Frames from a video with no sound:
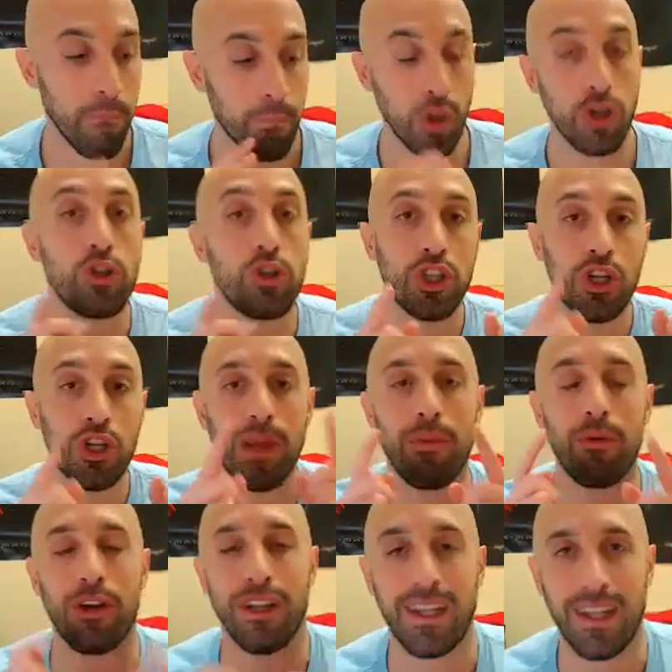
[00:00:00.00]
but you should be
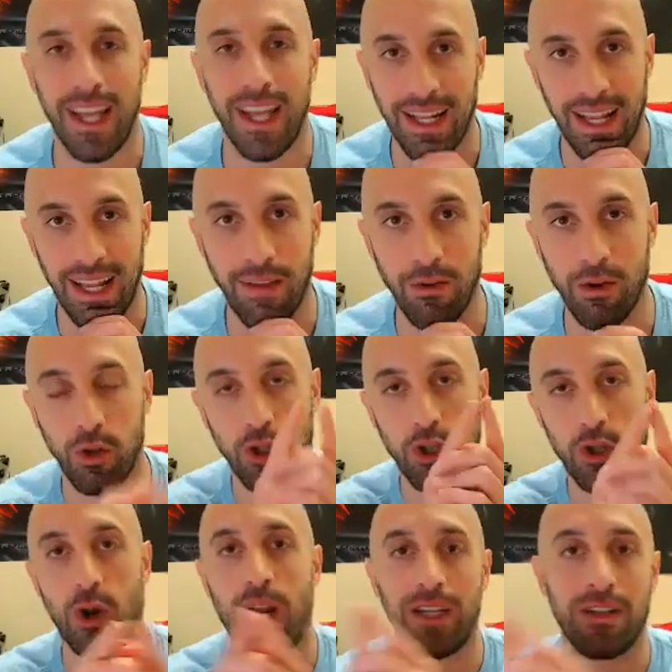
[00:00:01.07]
able to detect that if you do
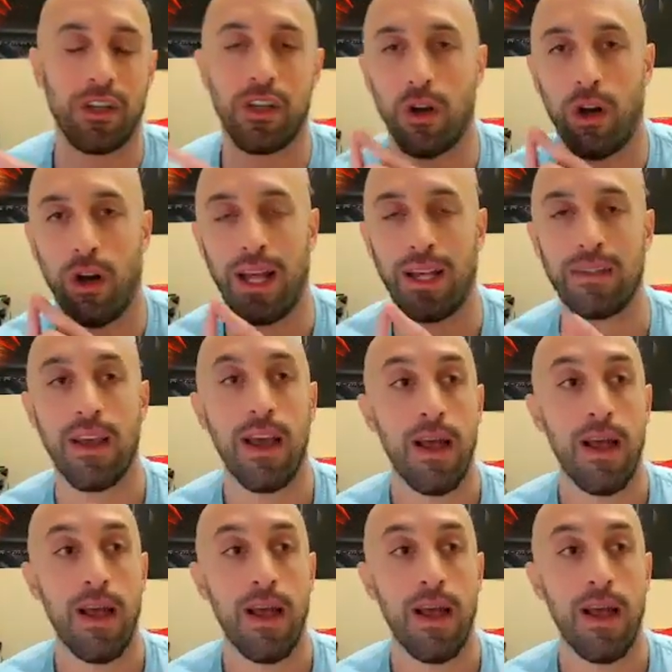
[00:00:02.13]
QRS to QRS.